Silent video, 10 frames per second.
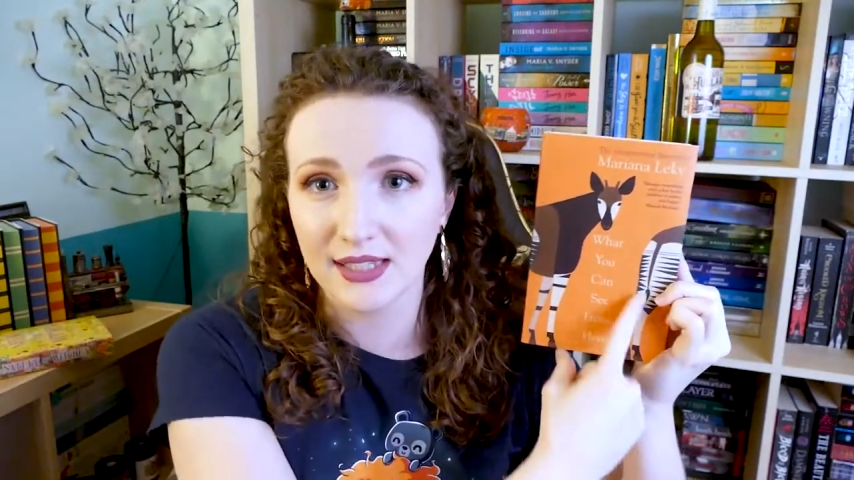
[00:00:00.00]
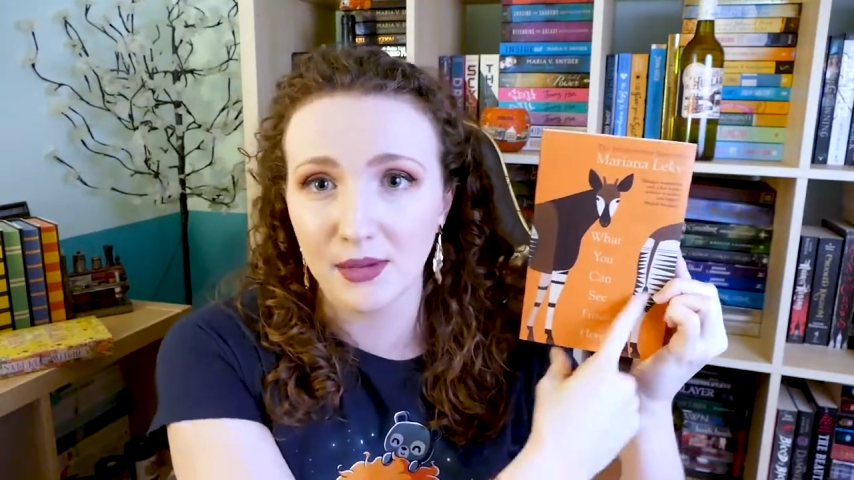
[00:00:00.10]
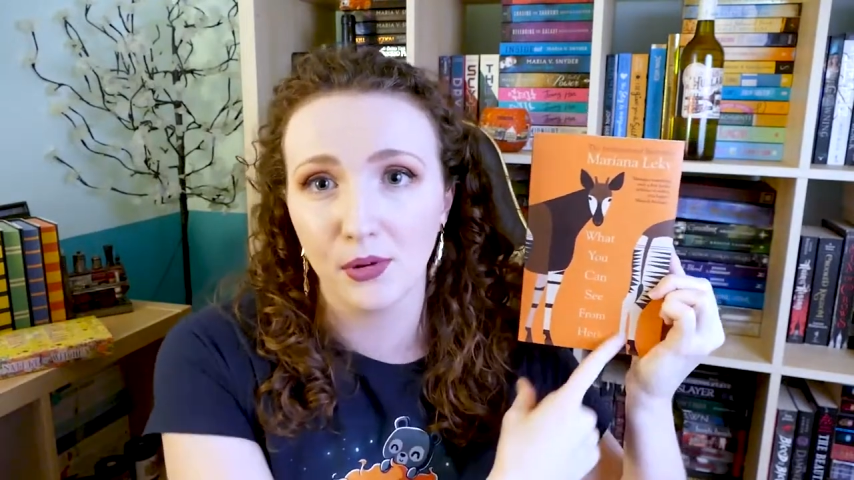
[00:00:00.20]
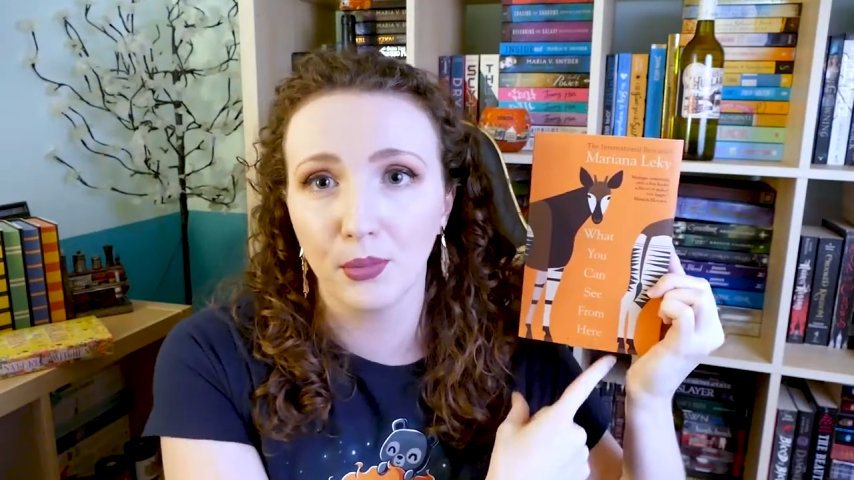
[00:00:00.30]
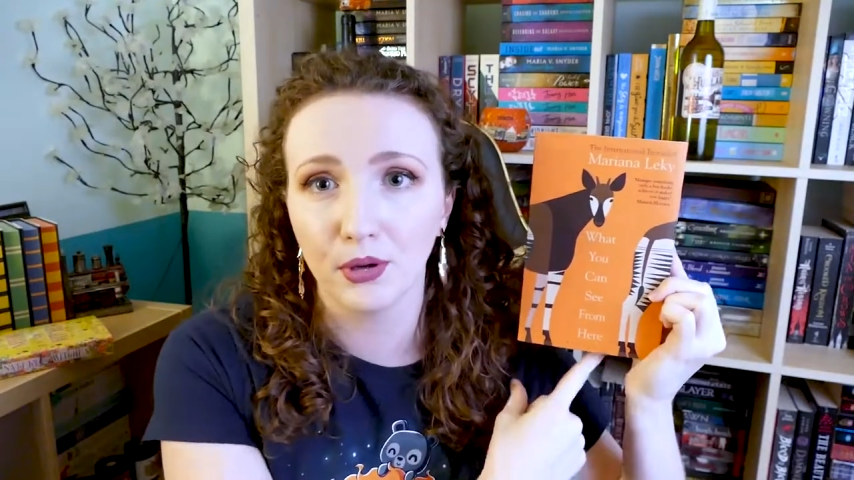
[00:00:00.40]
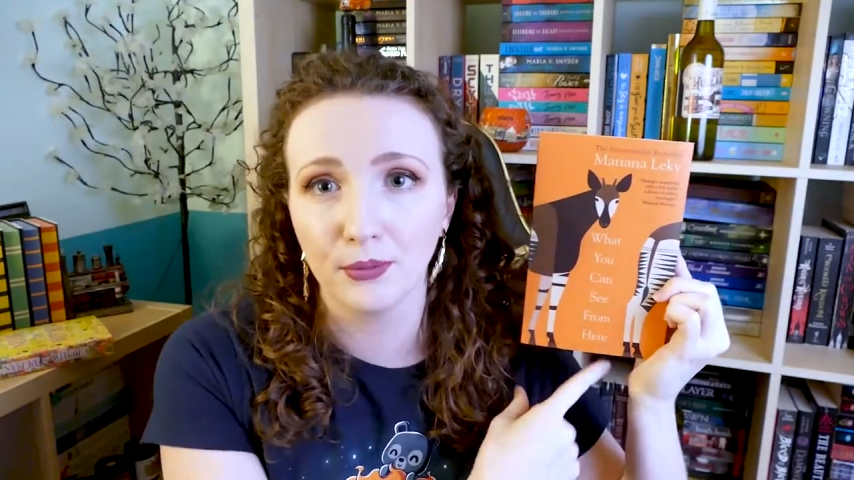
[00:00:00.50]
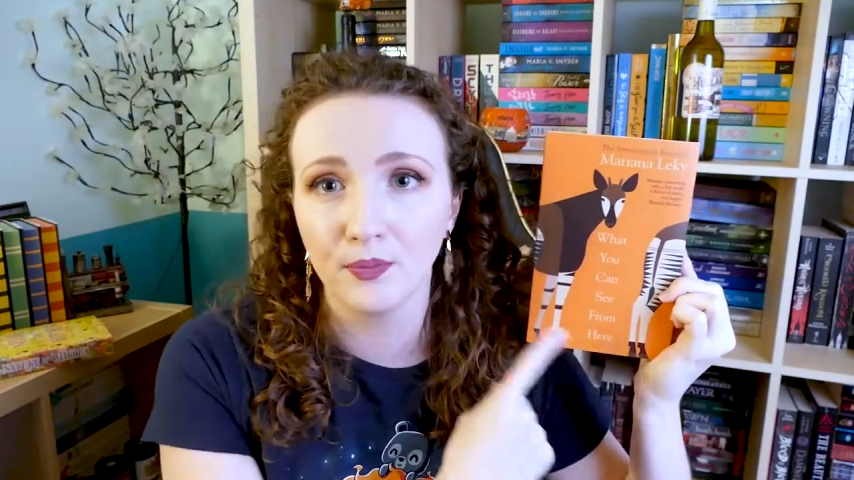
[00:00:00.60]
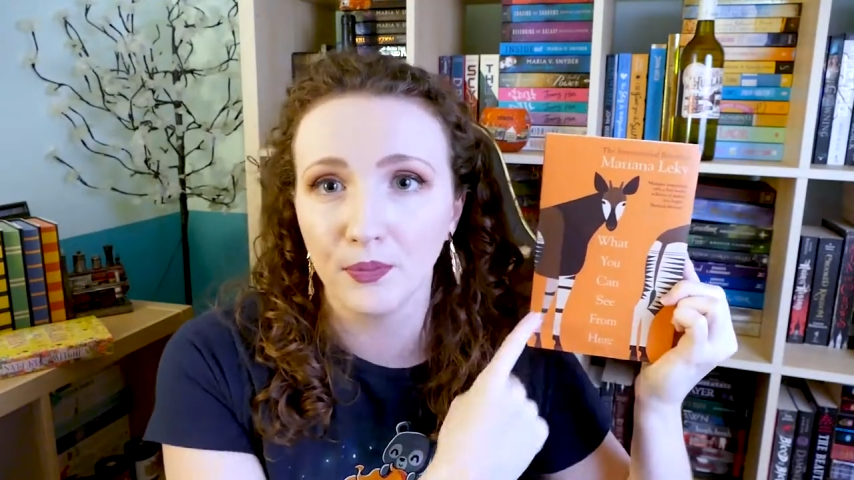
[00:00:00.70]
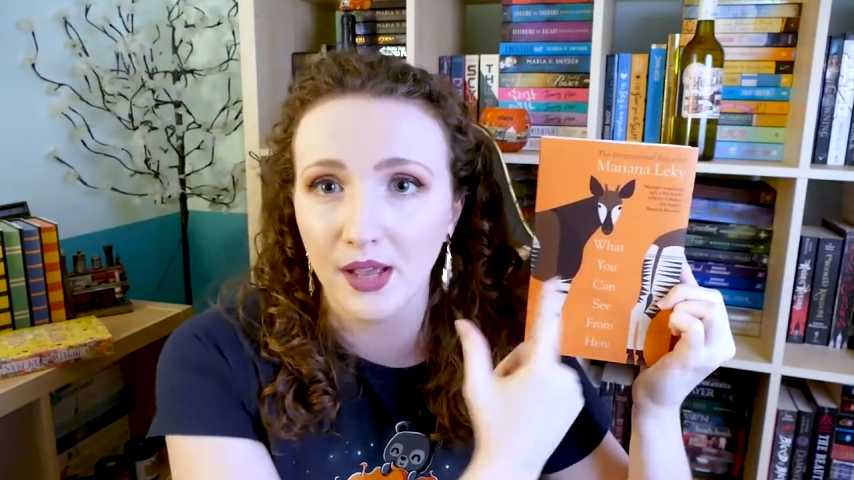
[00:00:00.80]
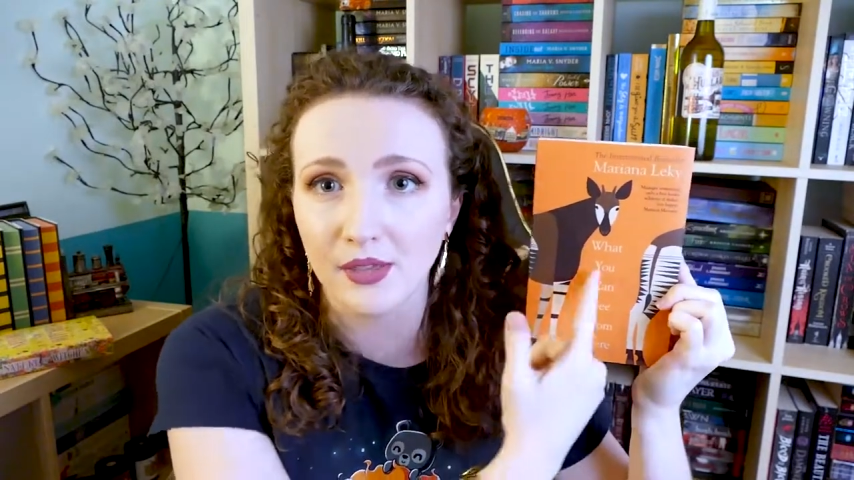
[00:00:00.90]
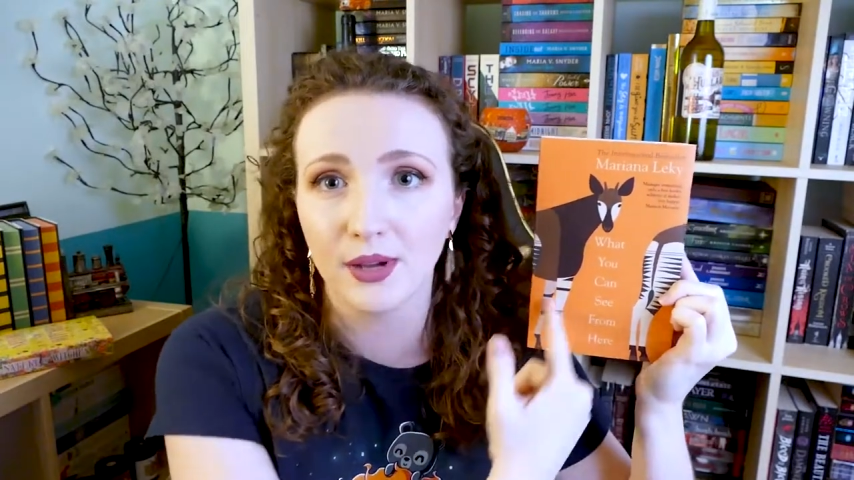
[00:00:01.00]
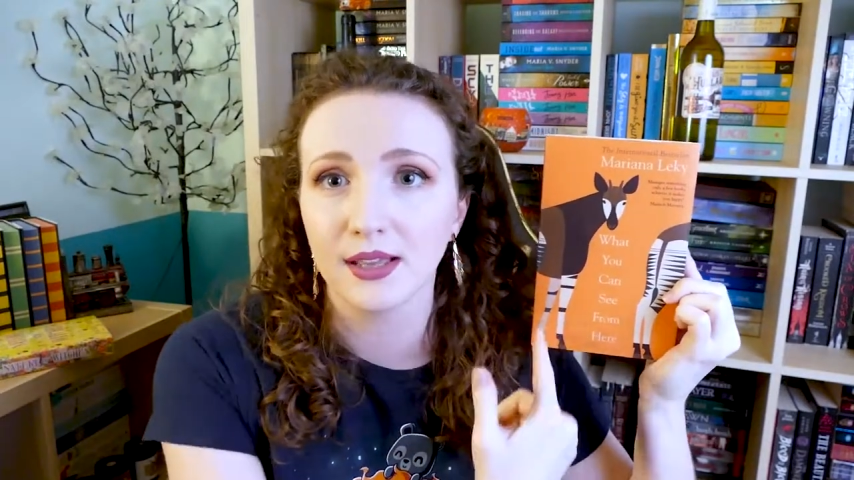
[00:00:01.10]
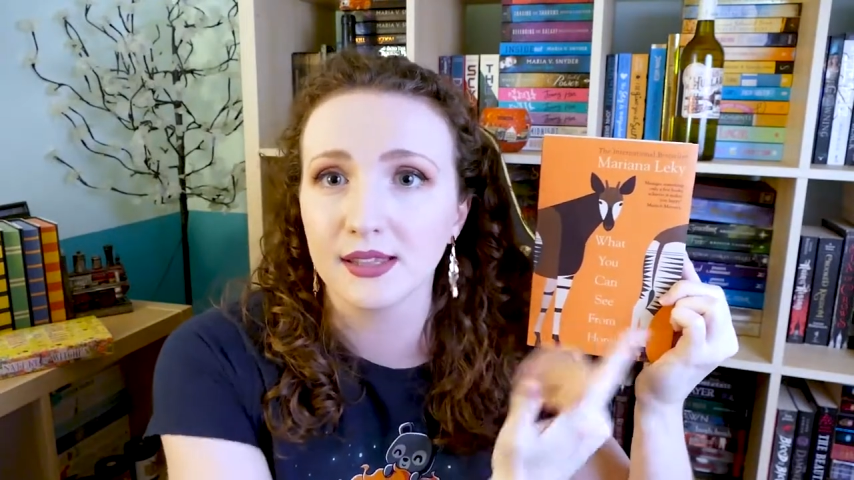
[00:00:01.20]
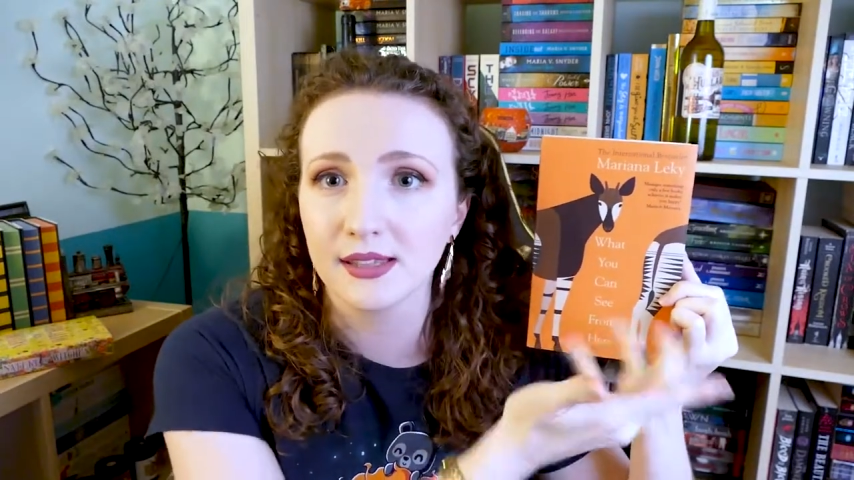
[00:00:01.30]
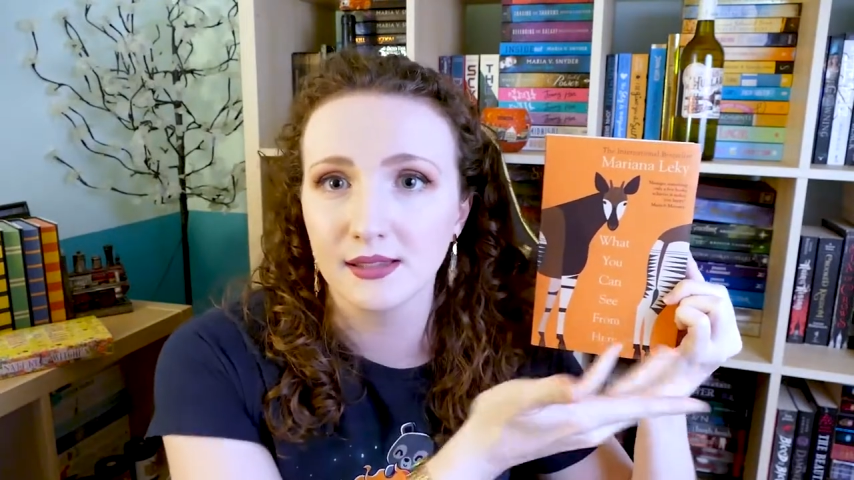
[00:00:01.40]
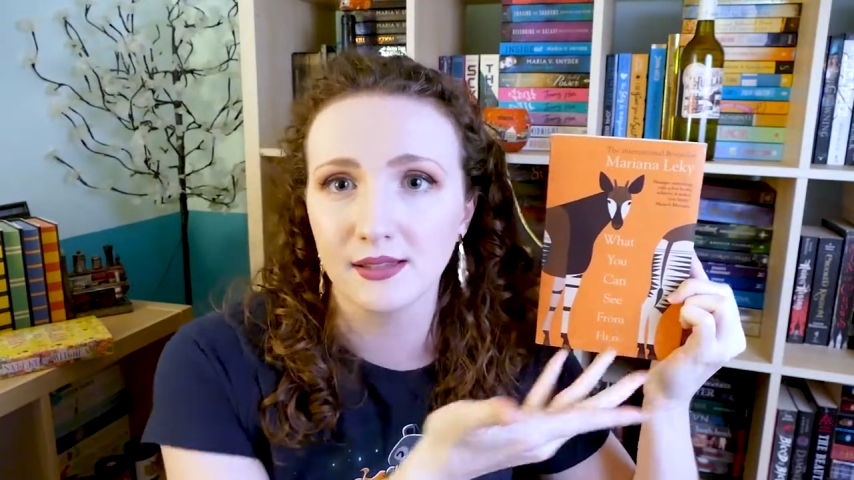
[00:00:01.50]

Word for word: zebra bottom, but otherwise